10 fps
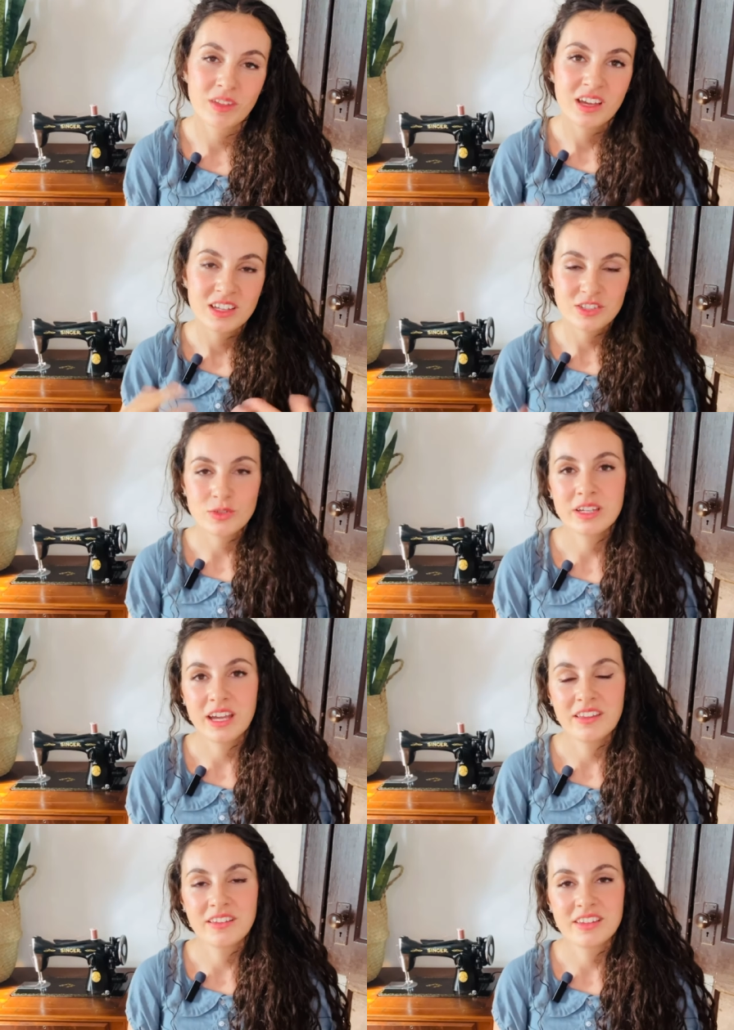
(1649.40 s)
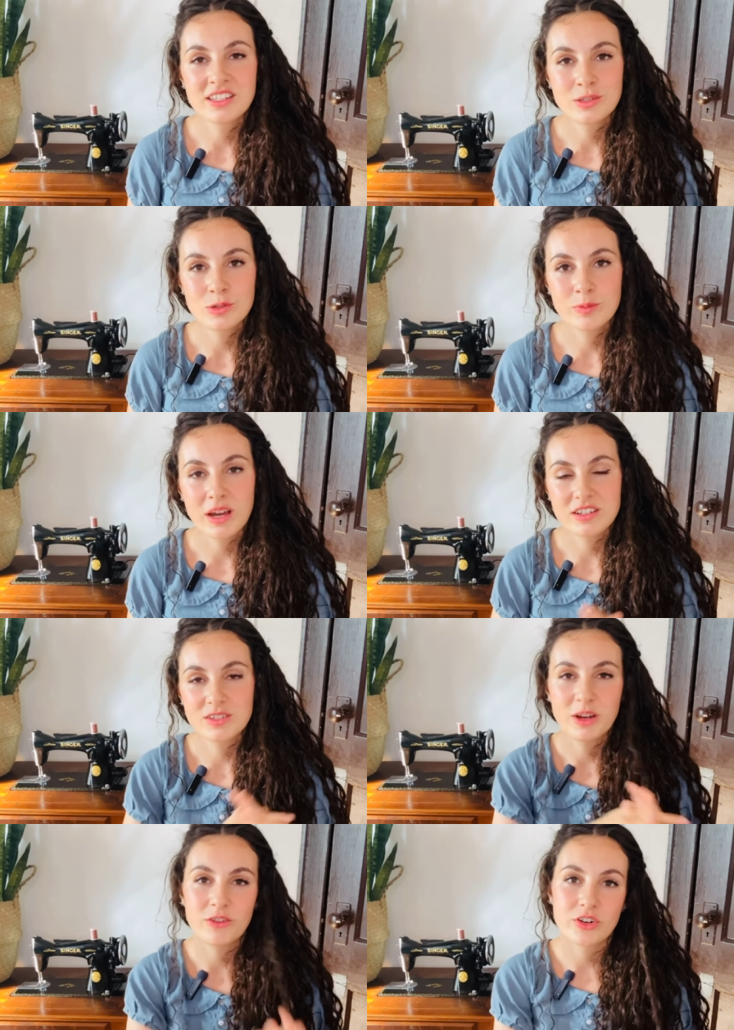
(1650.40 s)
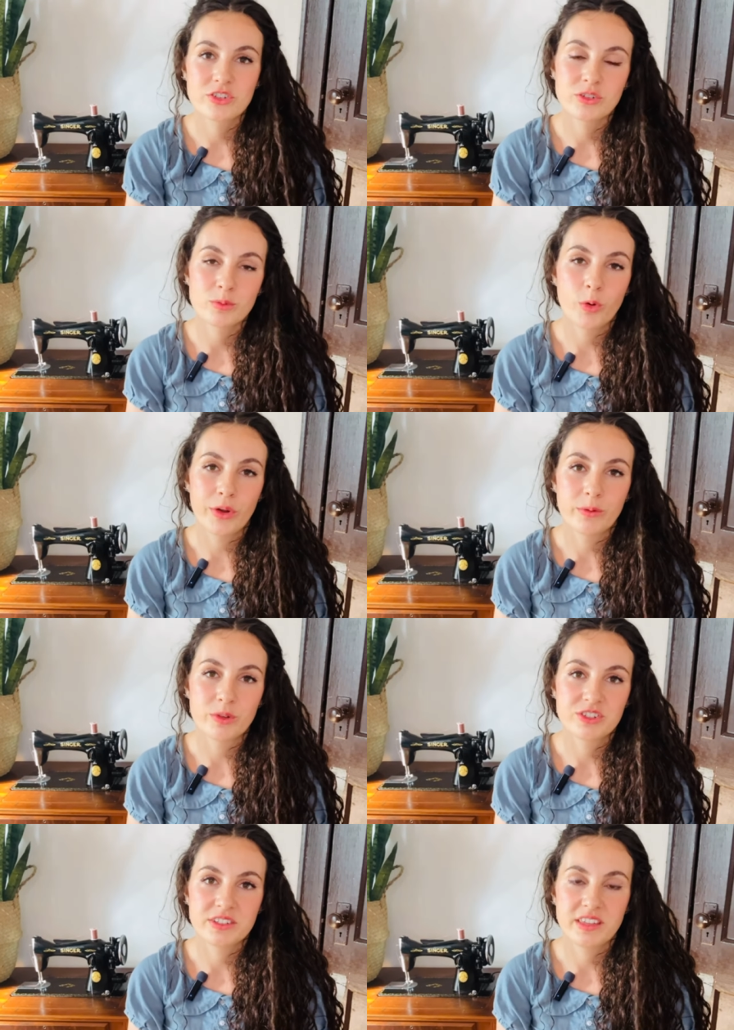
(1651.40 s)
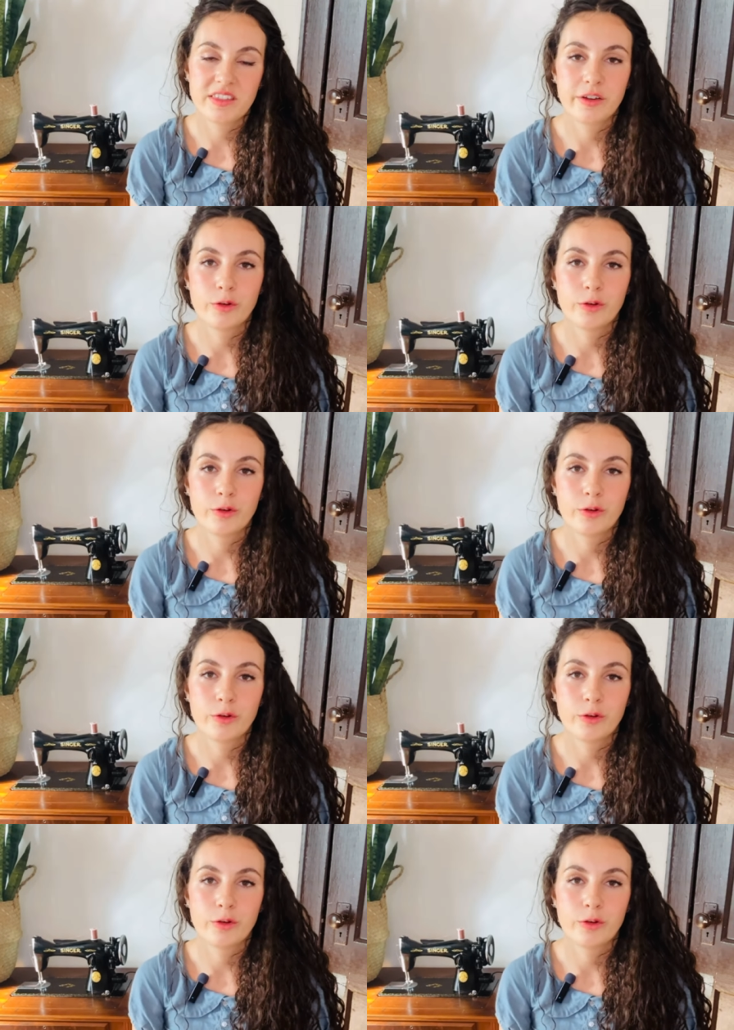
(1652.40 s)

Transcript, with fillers: So again, this goes back to my original point, which is that they're